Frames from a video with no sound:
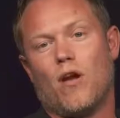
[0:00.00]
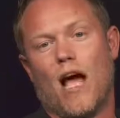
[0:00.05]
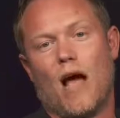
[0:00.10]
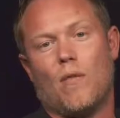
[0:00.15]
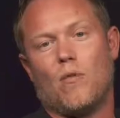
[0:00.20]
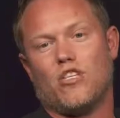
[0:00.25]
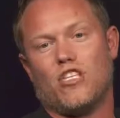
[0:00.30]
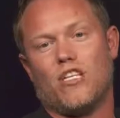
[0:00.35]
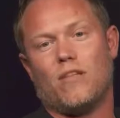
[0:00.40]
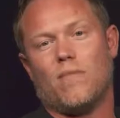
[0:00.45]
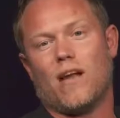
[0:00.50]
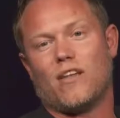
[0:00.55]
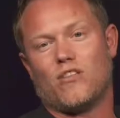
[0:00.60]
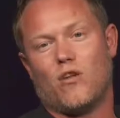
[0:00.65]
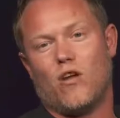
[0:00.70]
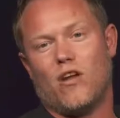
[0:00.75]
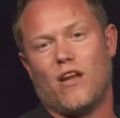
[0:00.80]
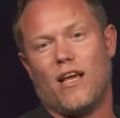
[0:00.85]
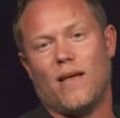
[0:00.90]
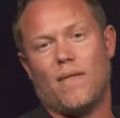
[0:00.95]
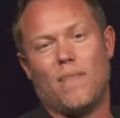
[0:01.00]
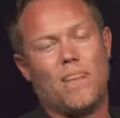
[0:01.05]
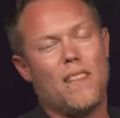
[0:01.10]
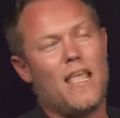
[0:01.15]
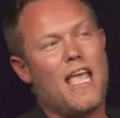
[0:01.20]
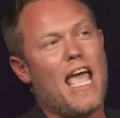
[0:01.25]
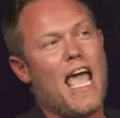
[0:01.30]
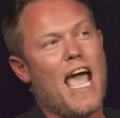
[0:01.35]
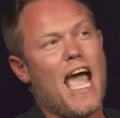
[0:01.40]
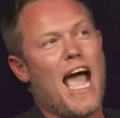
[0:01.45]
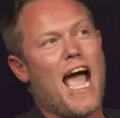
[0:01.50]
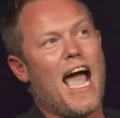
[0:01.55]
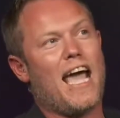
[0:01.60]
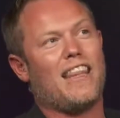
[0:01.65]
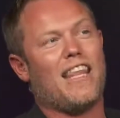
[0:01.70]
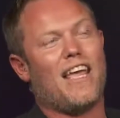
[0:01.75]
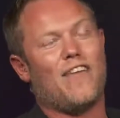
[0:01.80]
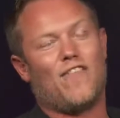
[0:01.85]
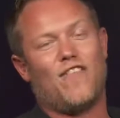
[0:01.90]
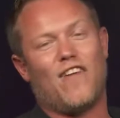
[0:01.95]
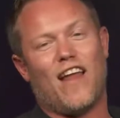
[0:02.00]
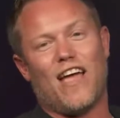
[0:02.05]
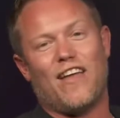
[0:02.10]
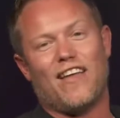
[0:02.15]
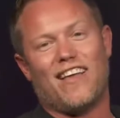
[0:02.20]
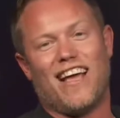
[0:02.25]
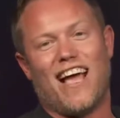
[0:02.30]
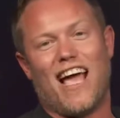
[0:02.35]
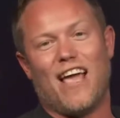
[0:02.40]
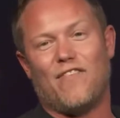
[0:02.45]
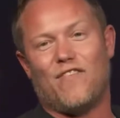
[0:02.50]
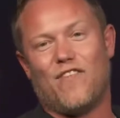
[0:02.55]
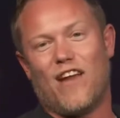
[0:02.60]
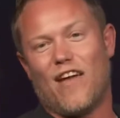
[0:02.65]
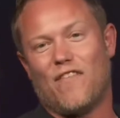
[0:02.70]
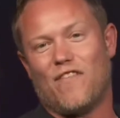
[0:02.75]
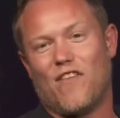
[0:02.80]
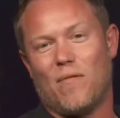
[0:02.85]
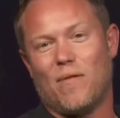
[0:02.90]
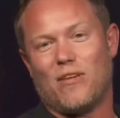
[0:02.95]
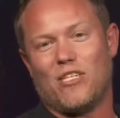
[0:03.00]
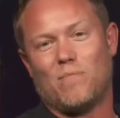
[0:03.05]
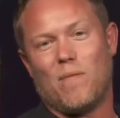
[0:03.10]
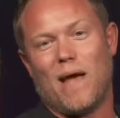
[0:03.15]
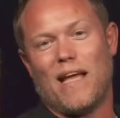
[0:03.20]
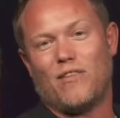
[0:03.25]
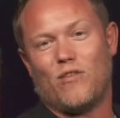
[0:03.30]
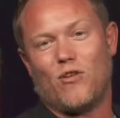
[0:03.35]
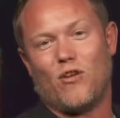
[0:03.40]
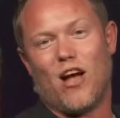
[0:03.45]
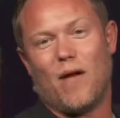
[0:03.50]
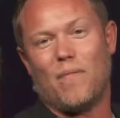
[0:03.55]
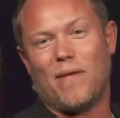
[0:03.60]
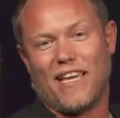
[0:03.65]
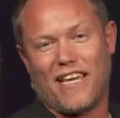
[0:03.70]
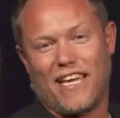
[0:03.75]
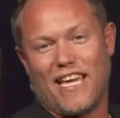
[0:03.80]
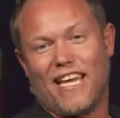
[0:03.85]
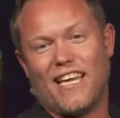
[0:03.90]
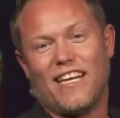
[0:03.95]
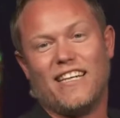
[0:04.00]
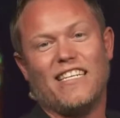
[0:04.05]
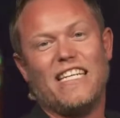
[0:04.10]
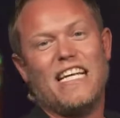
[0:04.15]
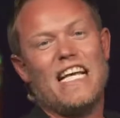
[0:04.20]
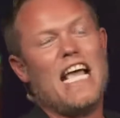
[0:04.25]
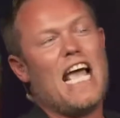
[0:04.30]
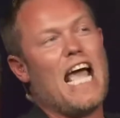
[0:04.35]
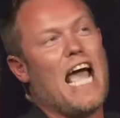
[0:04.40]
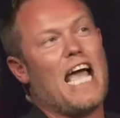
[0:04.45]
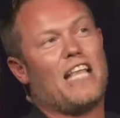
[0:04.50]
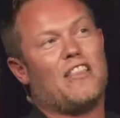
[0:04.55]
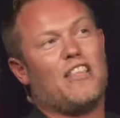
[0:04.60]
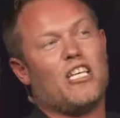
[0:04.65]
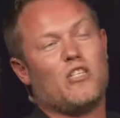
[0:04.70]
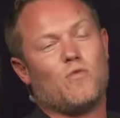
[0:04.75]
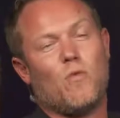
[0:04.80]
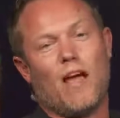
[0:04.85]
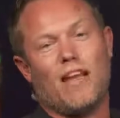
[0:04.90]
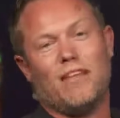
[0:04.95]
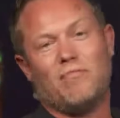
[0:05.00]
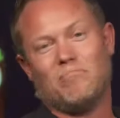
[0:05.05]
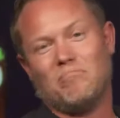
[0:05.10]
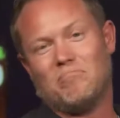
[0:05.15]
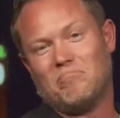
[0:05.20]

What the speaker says: I was in Barcelona and I fly from Spain to come here, and this one